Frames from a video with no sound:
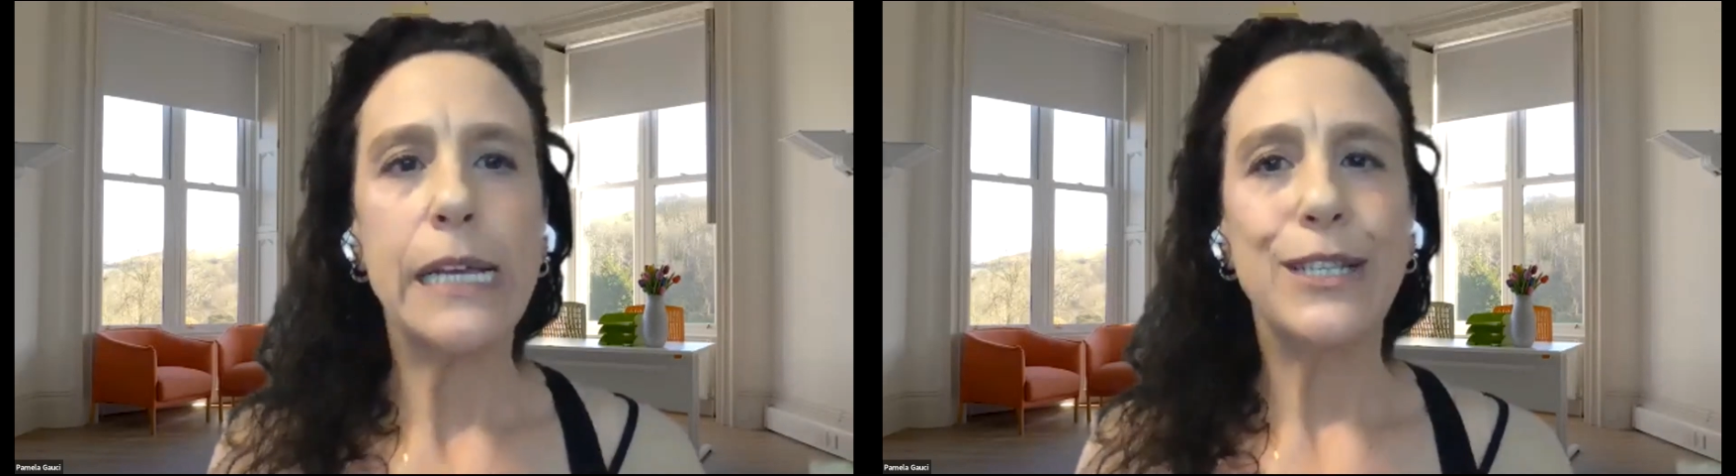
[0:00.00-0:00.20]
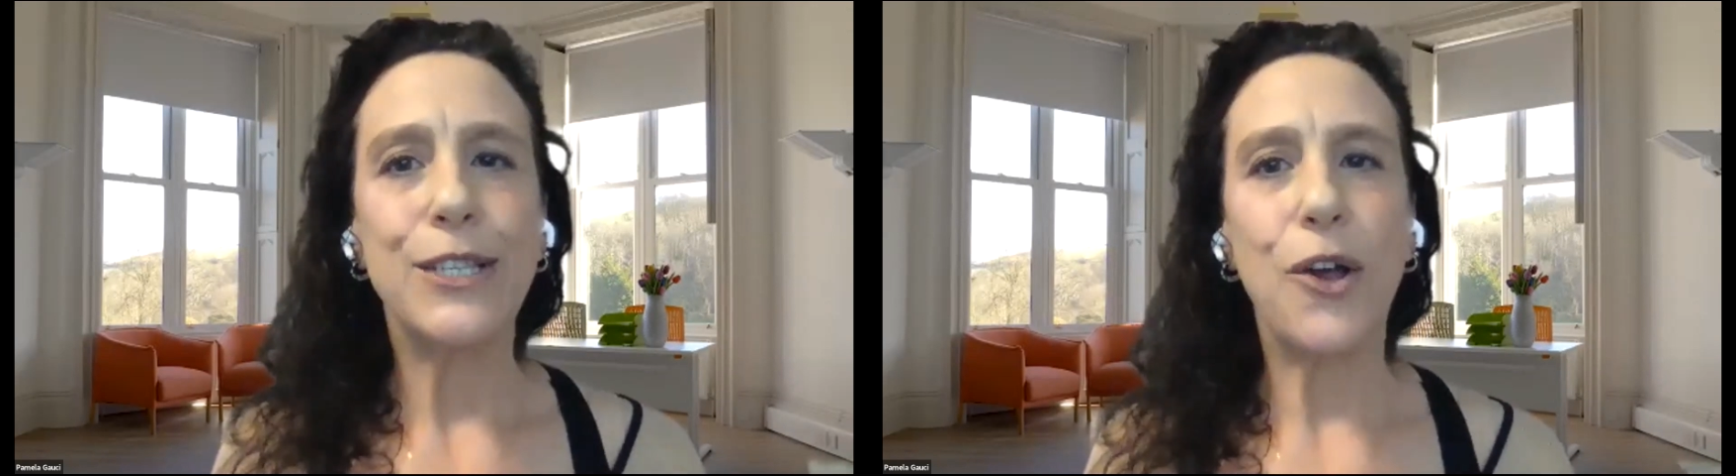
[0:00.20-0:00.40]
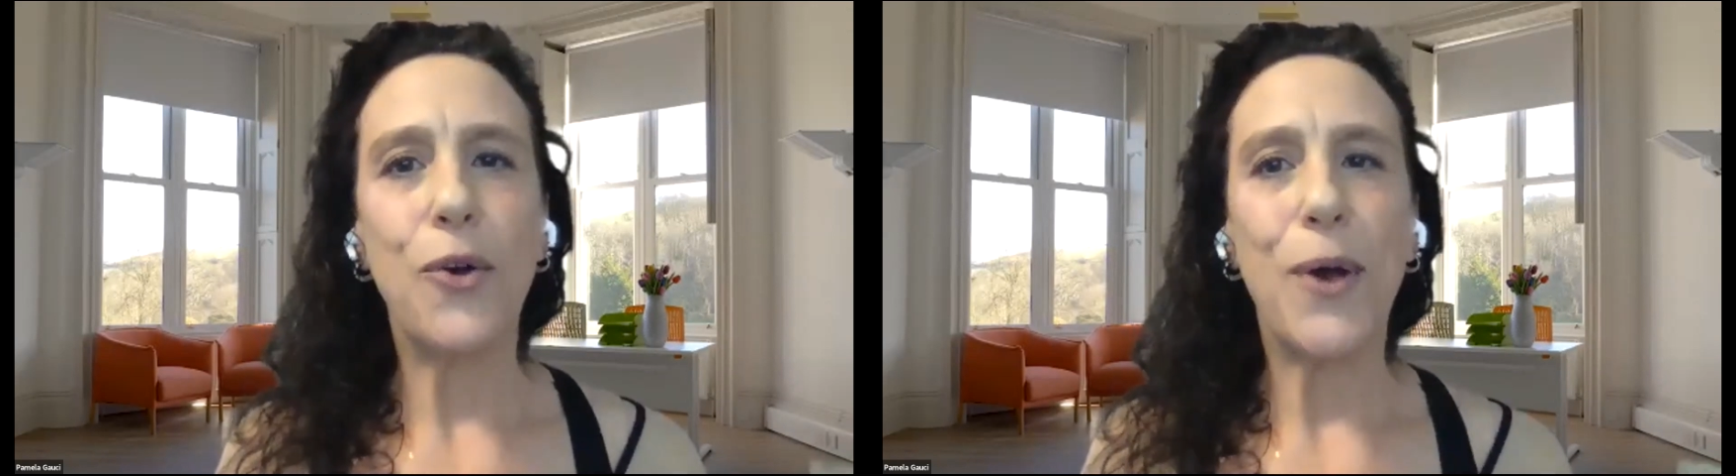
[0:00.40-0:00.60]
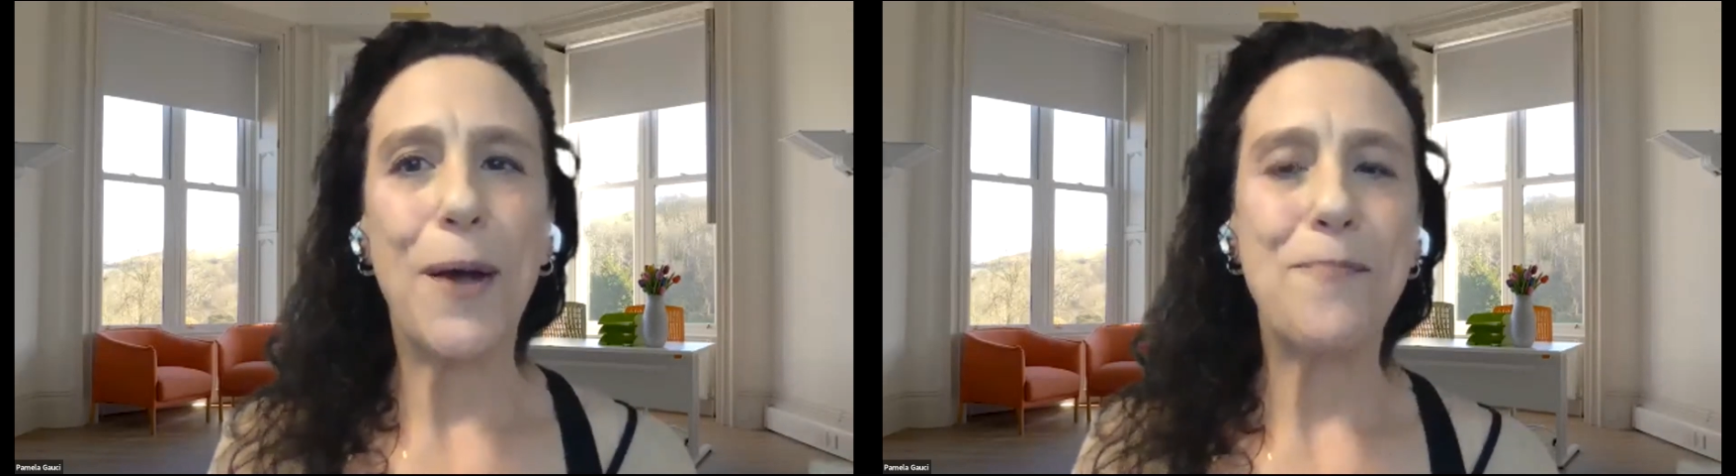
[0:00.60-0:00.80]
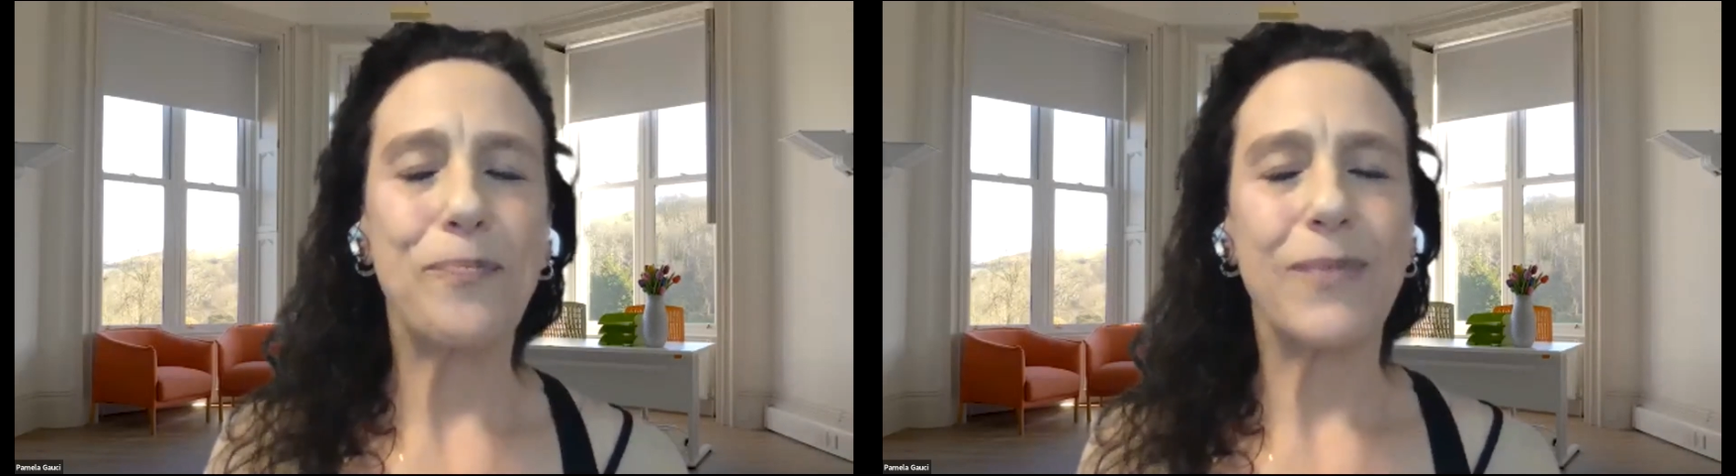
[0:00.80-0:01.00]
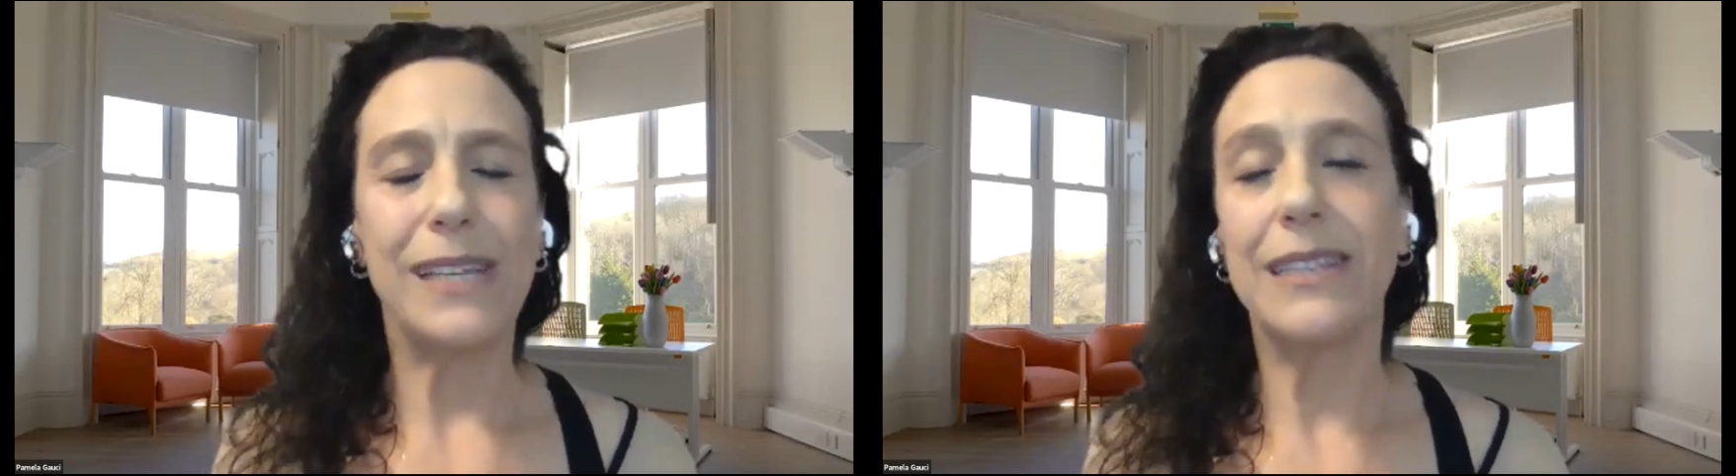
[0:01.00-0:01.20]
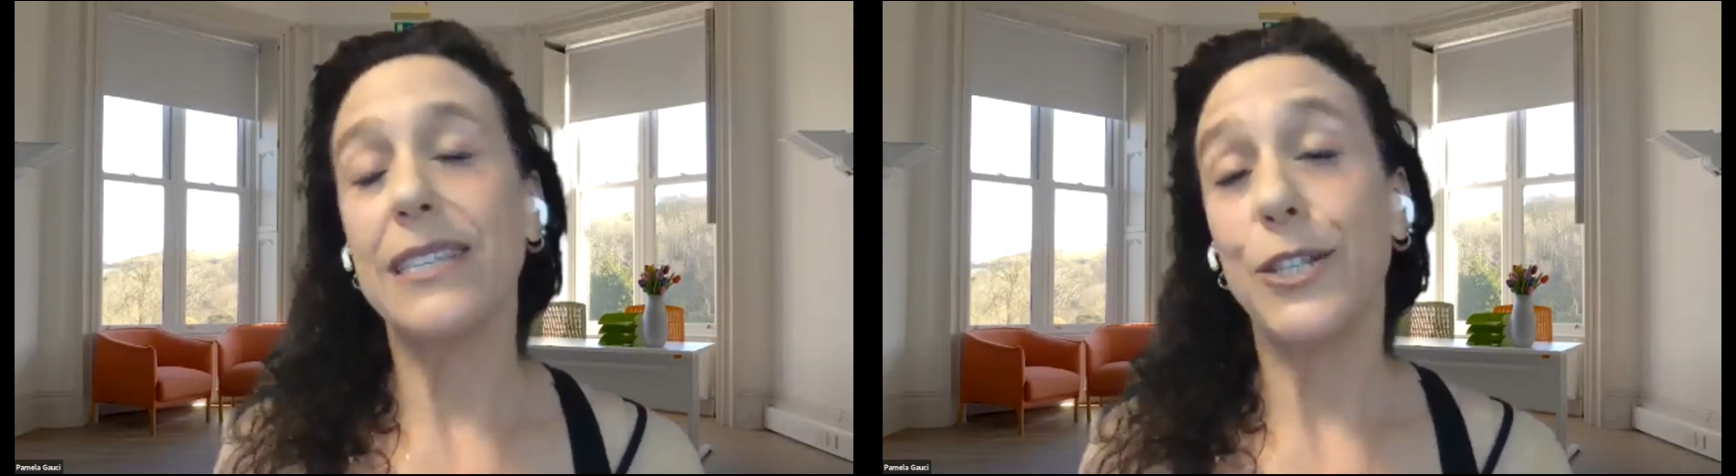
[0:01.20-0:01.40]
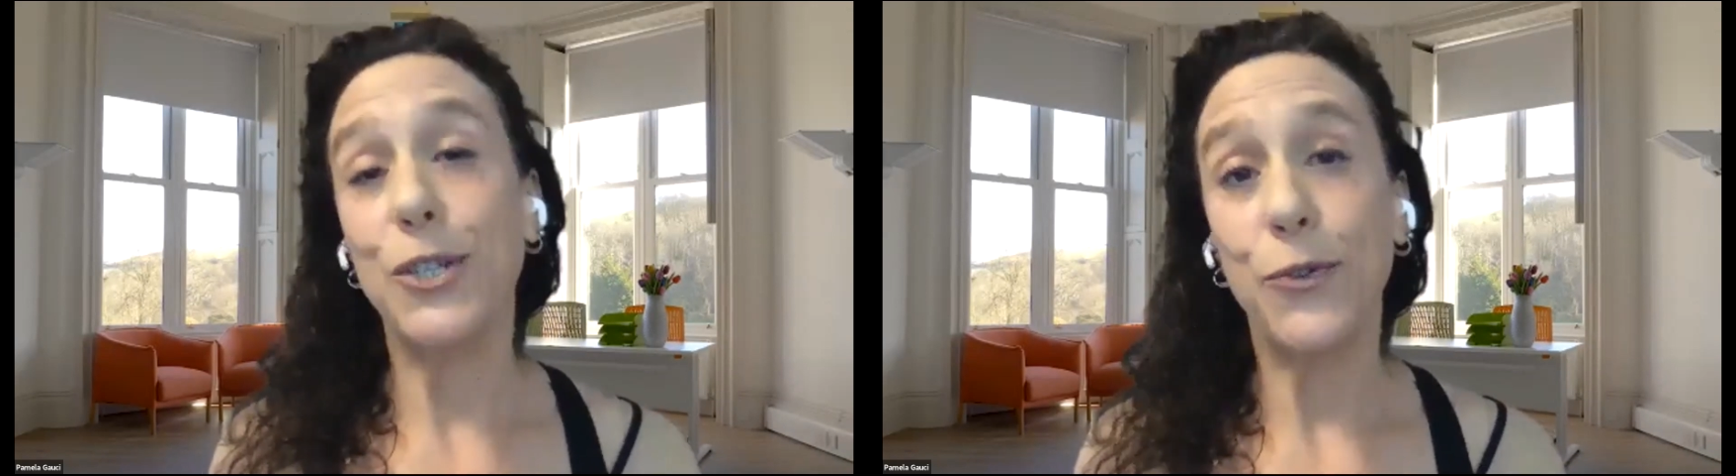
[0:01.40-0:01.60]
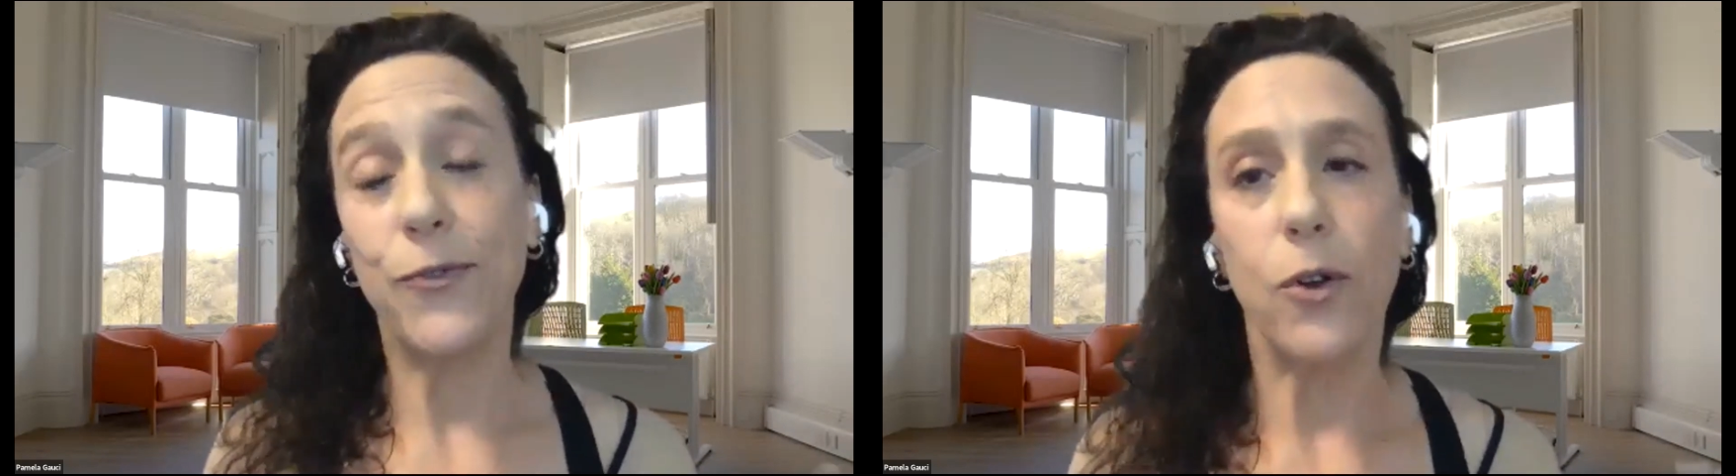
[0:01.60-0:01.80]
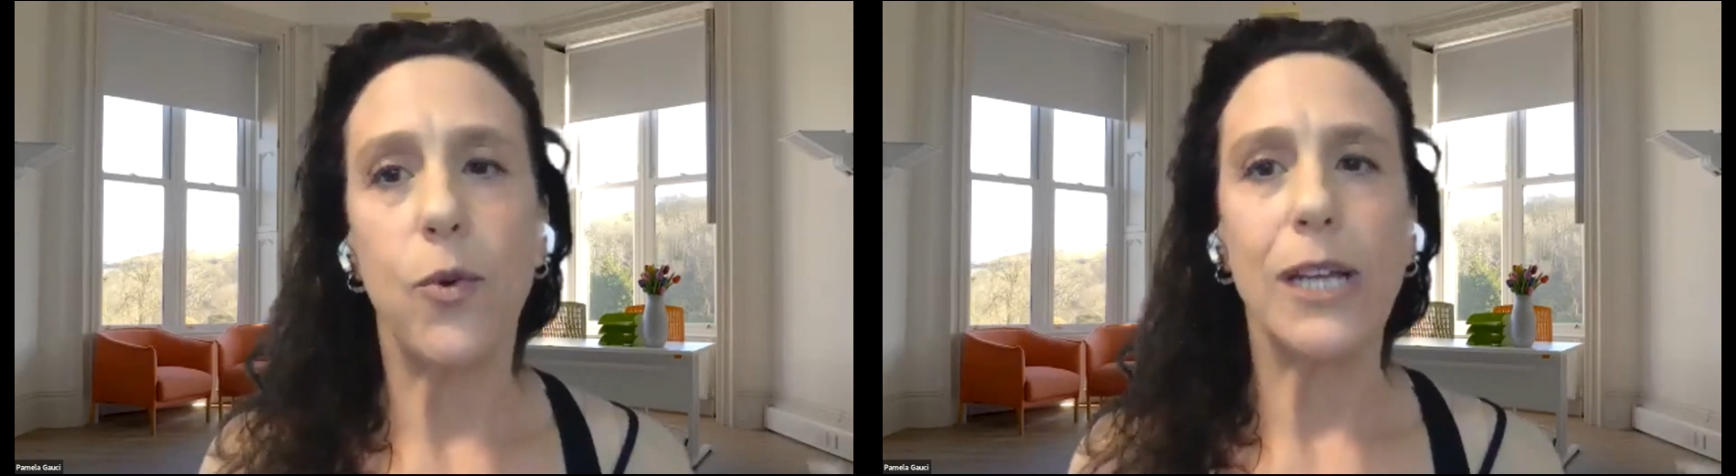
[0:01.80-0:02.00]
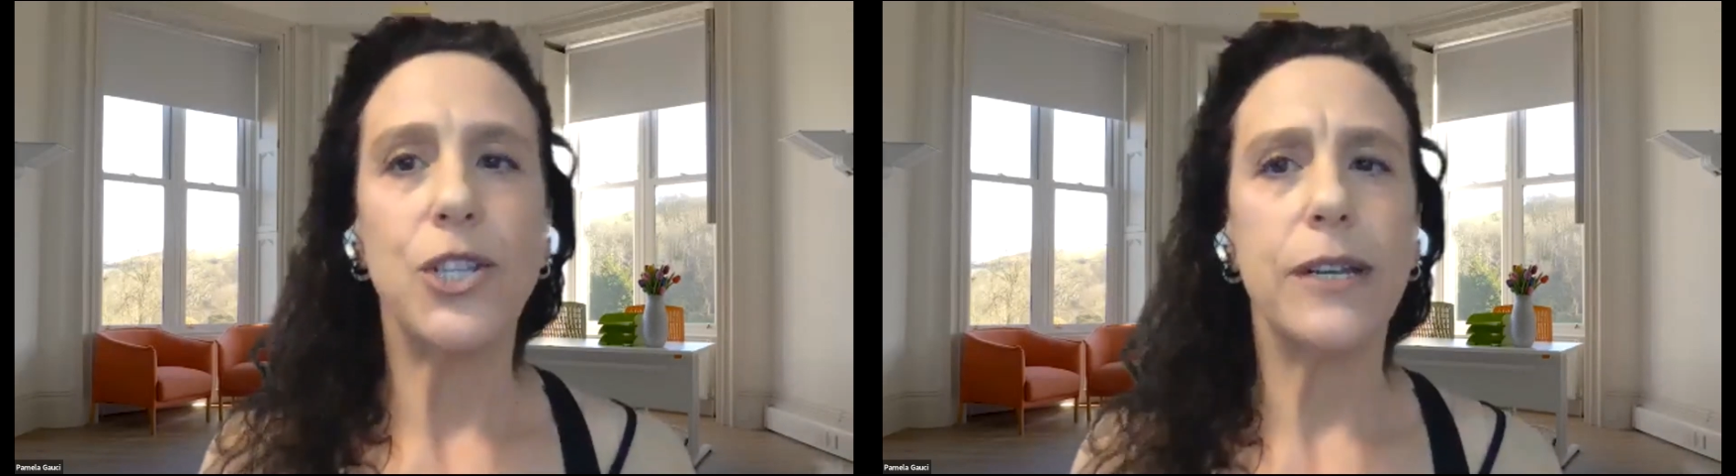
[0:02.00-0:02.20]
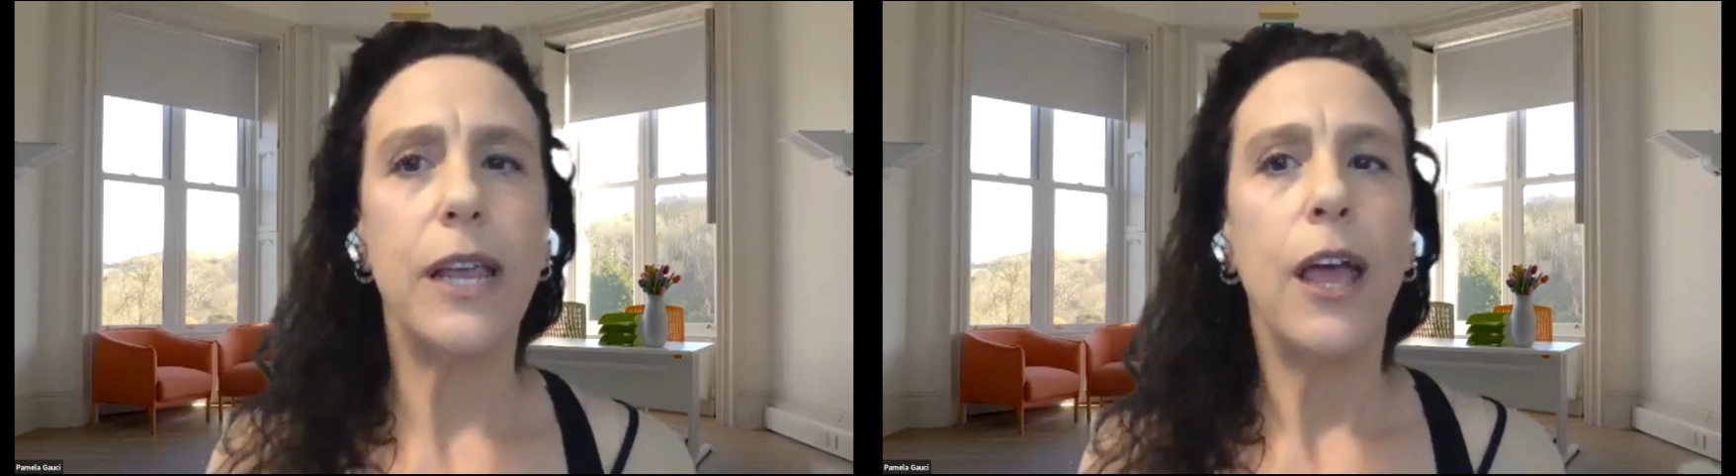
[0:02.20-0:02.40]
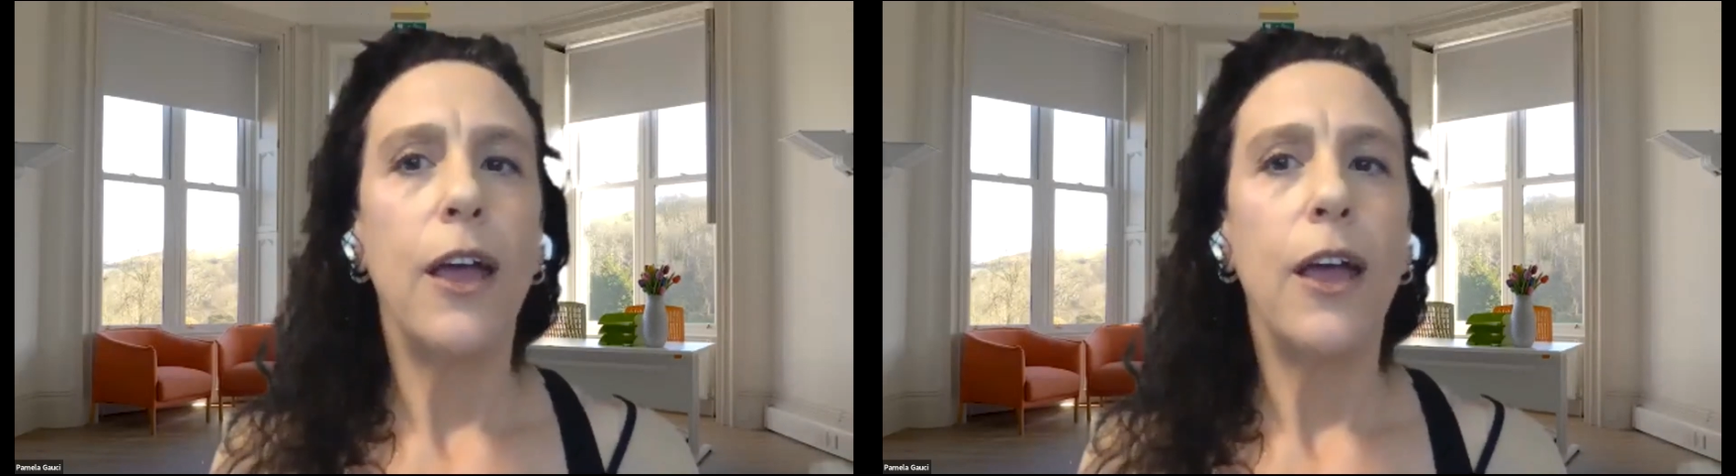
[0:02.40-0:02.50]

So this is a twofold question.